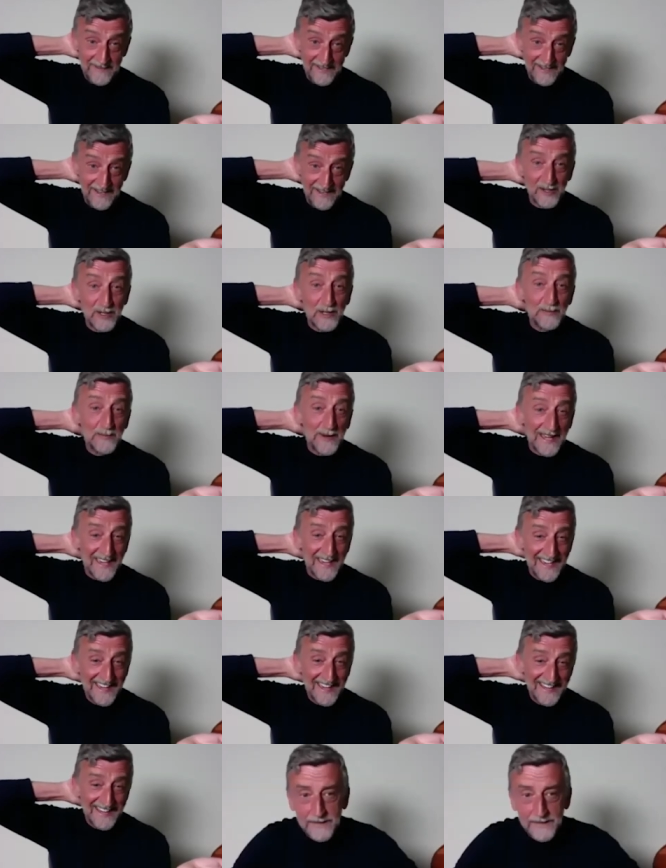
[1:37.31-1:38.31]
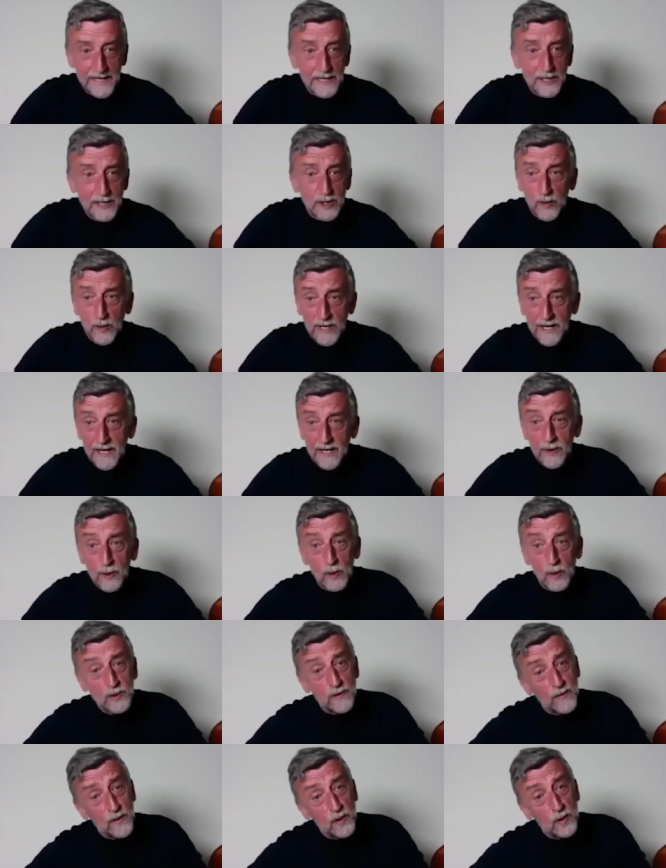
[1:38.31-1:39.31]
Oh, she's back again. So yeah,
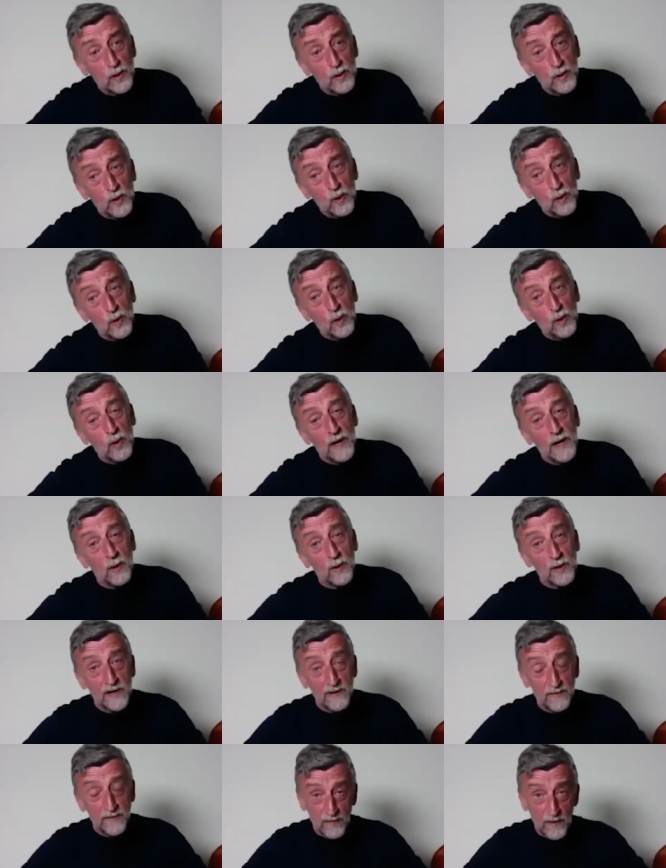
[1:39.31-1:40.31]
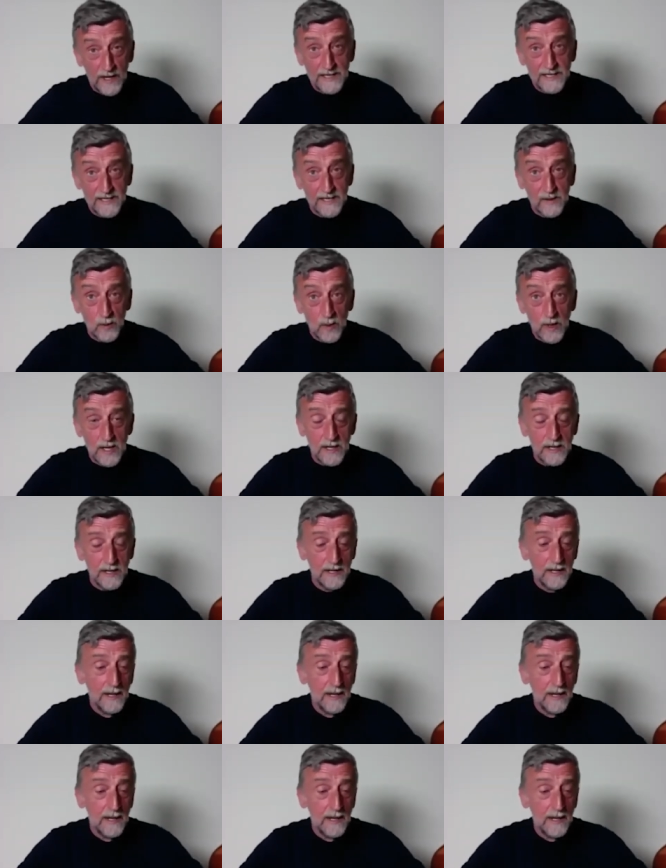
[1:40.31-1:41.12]
those of you who know Ilka and Franz's work,